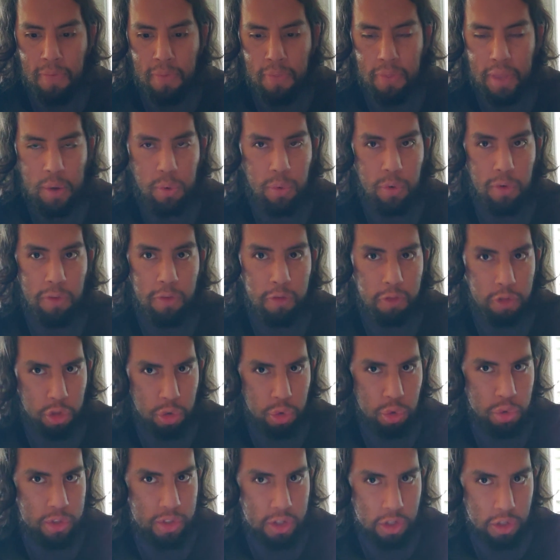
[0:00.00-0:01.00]
they
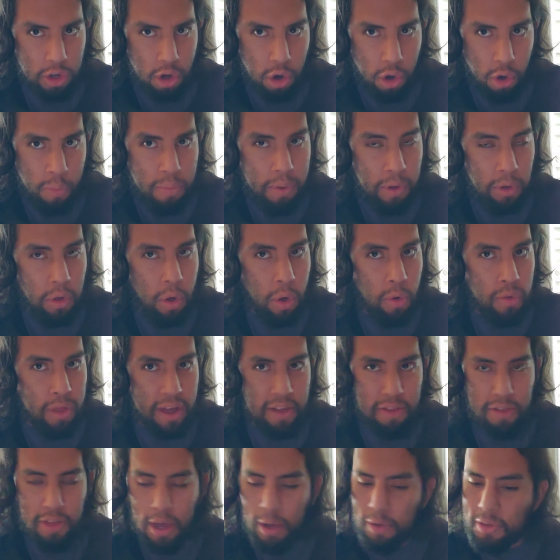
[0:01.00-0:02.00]
refuse to go below
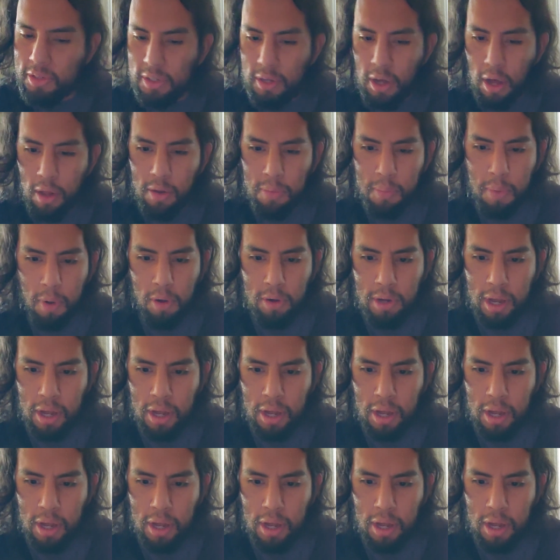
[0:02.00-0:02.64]
that $1,000 mark.